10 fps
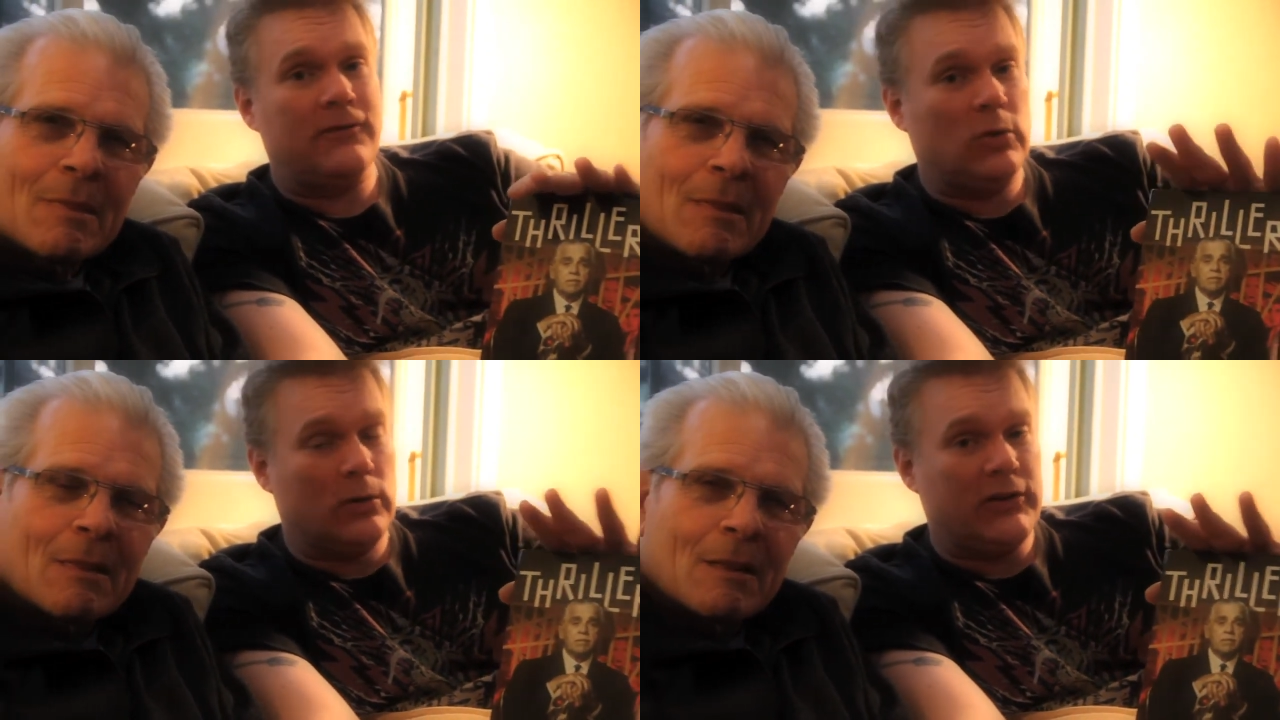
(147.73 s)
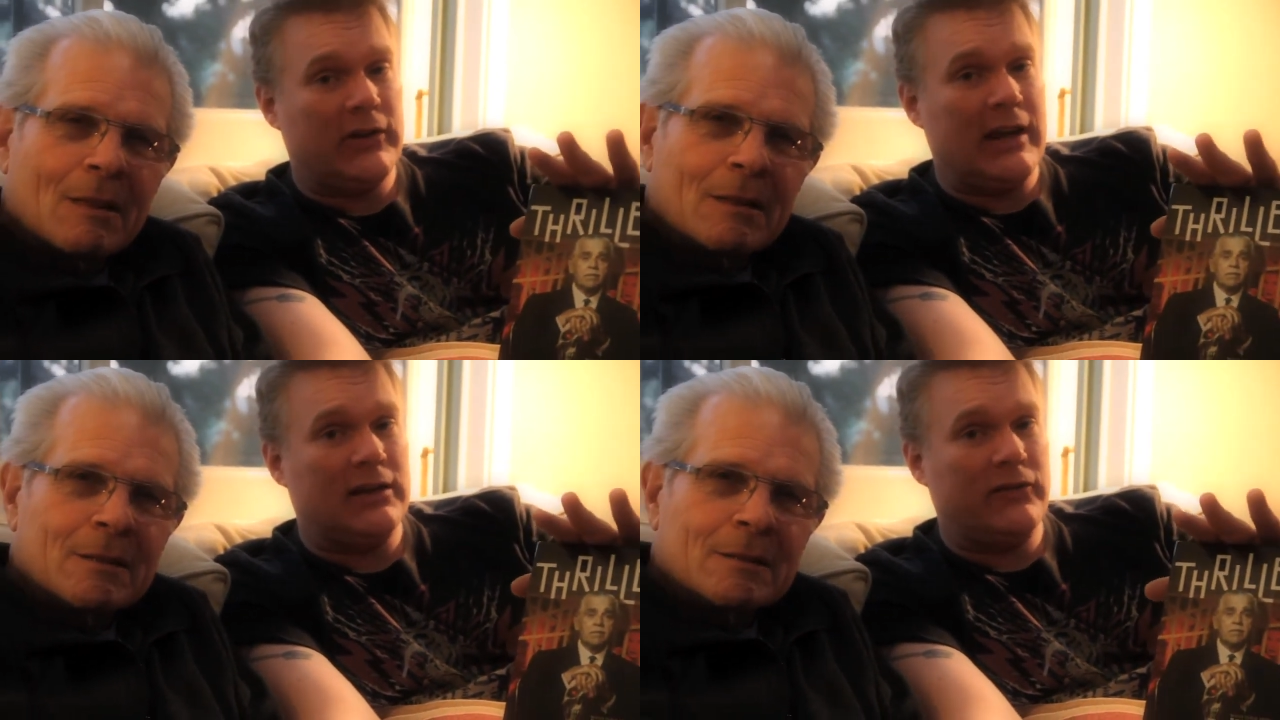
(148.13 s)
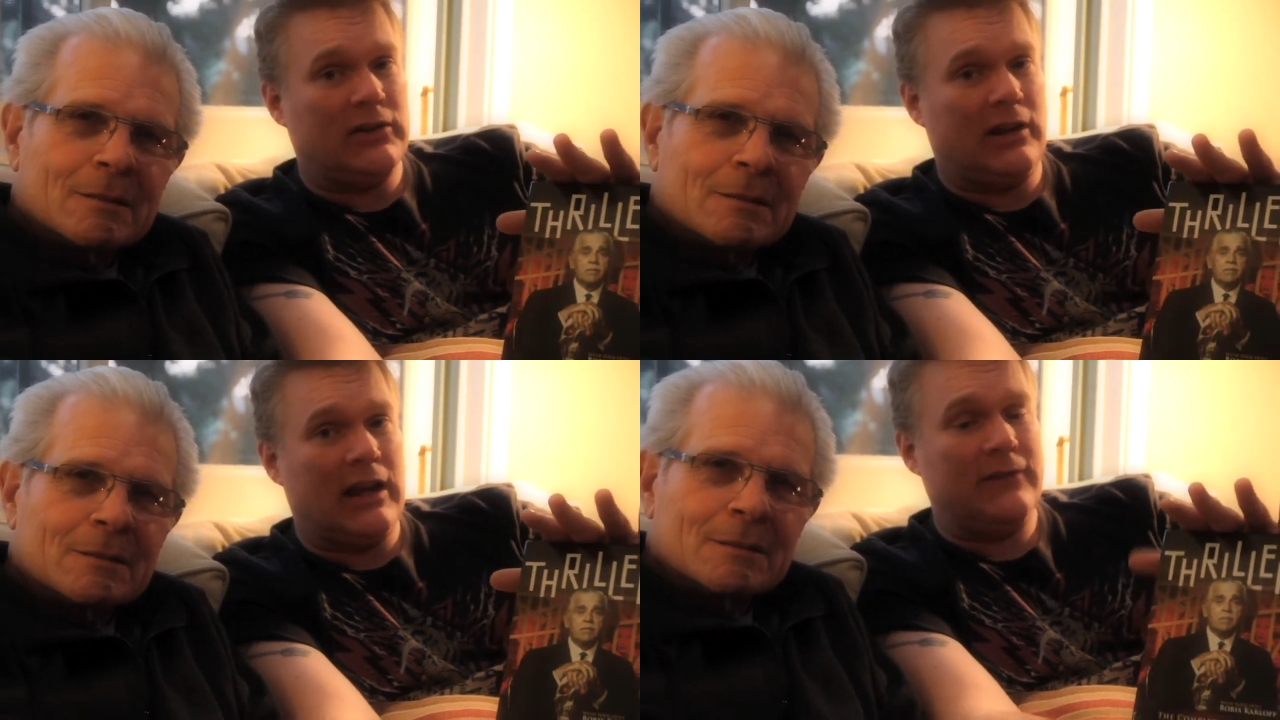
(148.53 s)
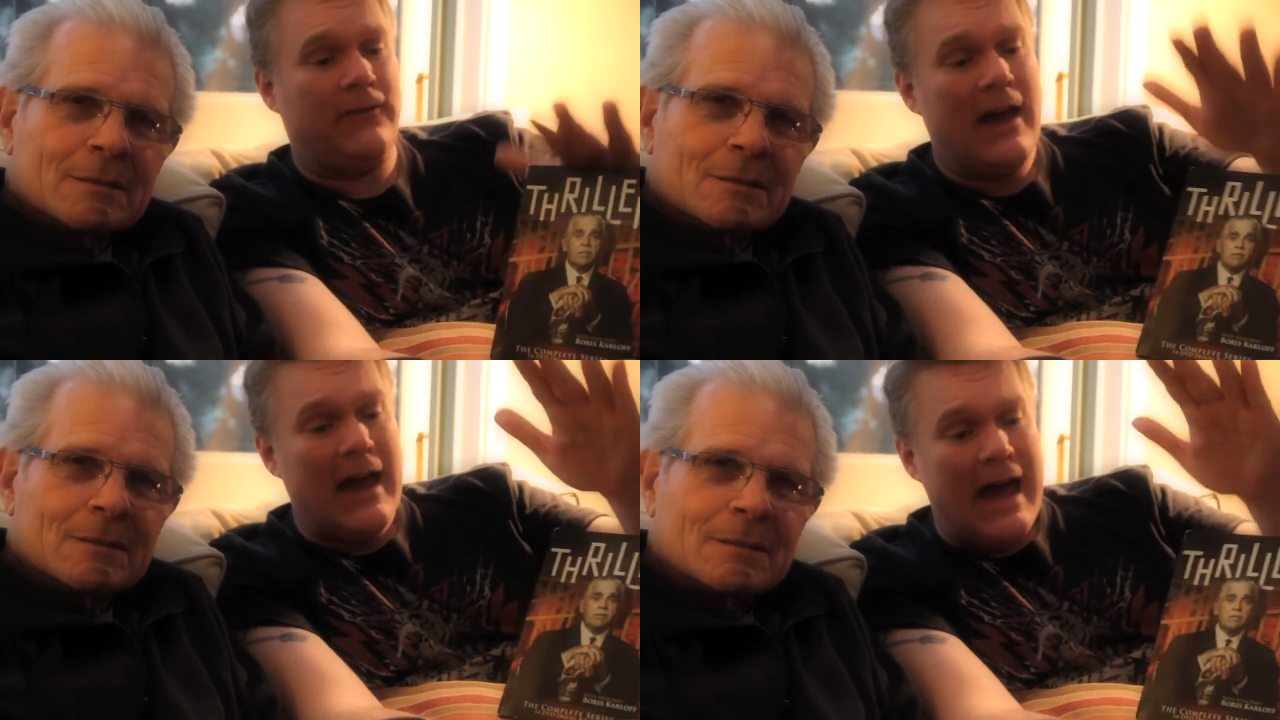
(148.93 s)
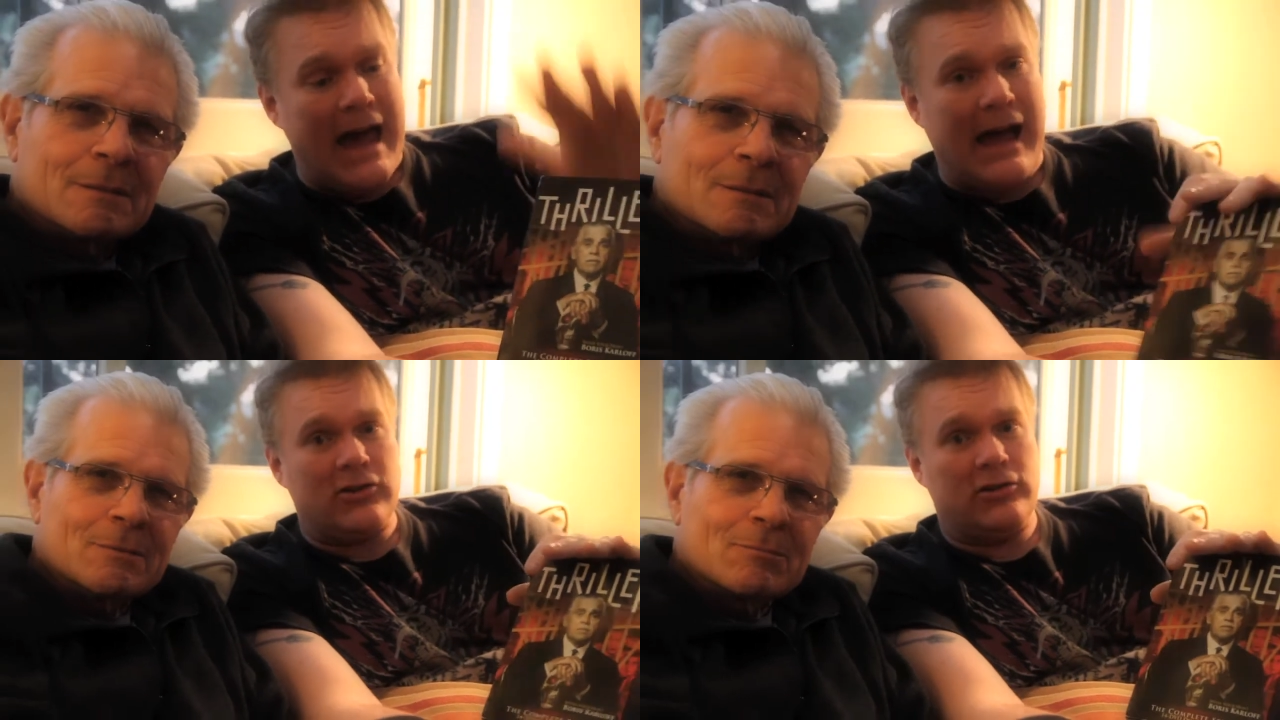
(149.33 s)
Speaker 1: towards the end of his life,
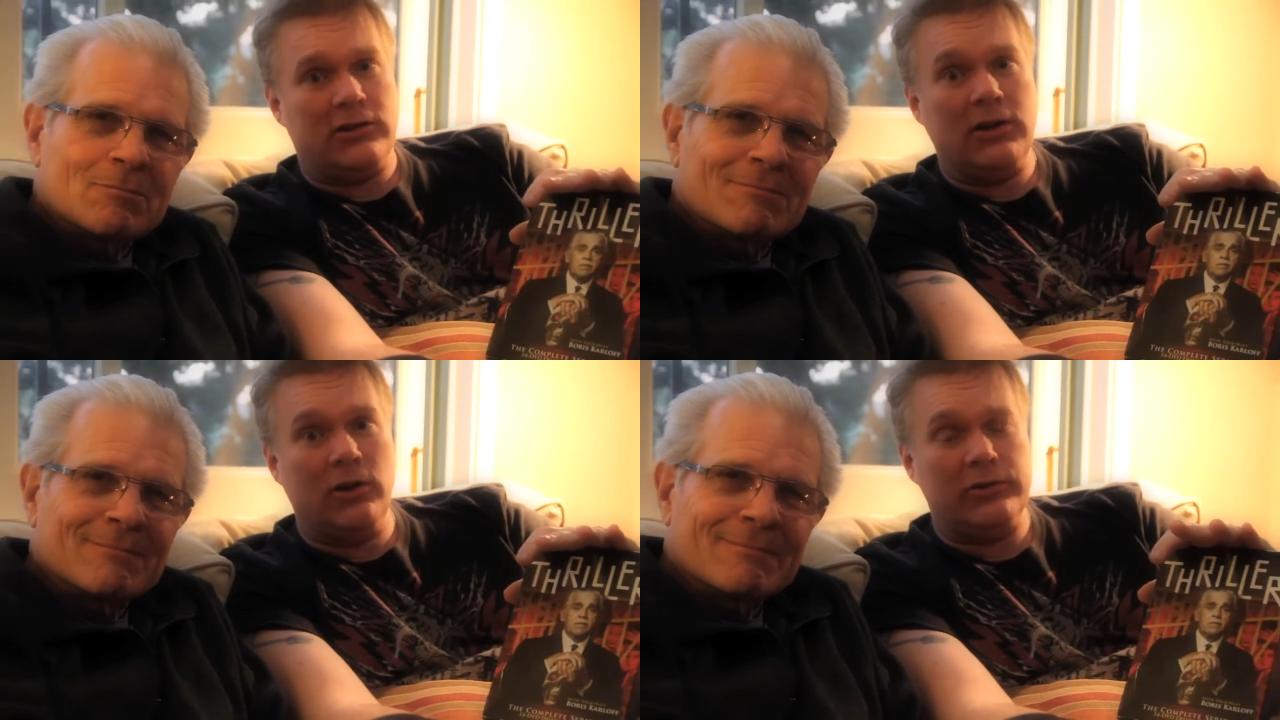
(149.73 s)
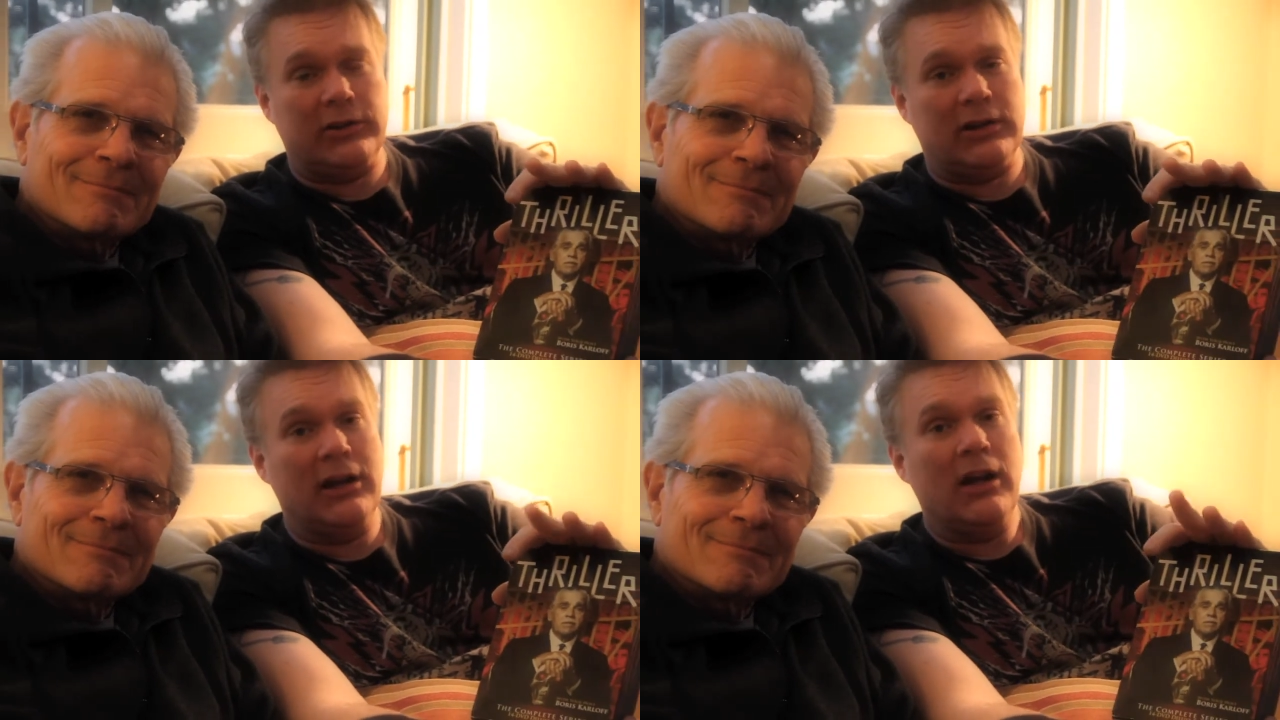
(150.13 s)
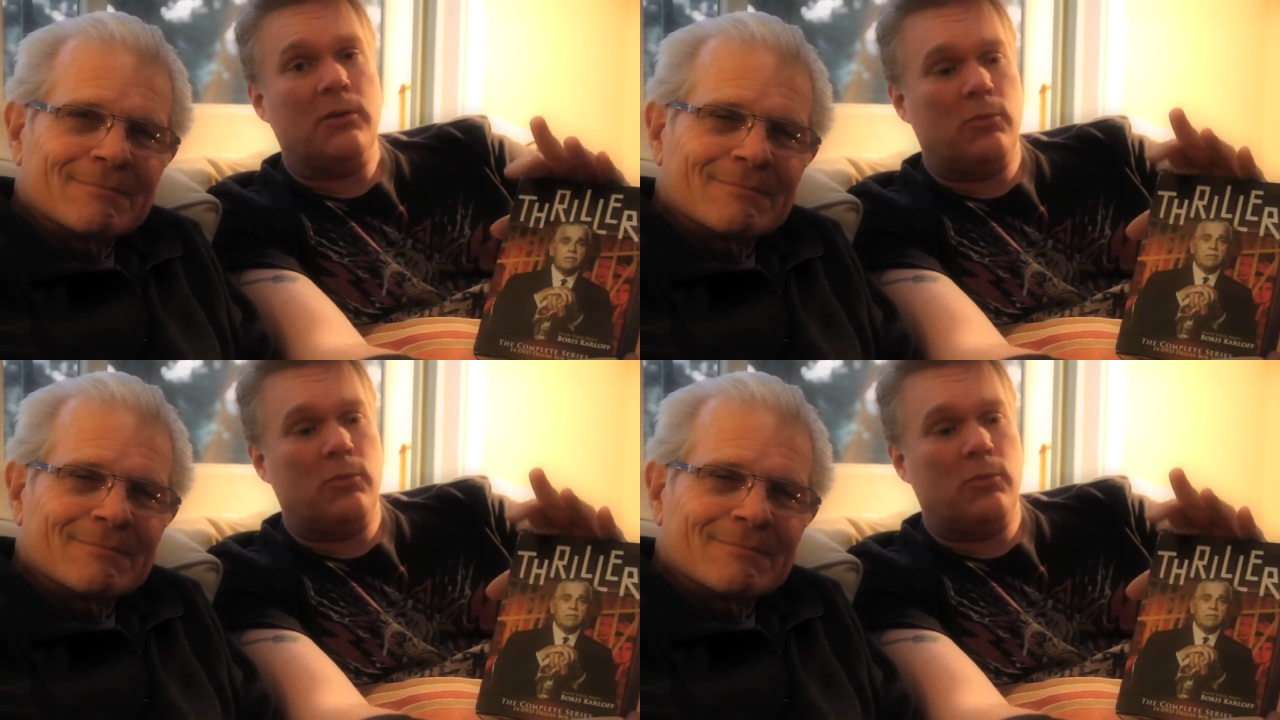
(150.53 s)
actually hosted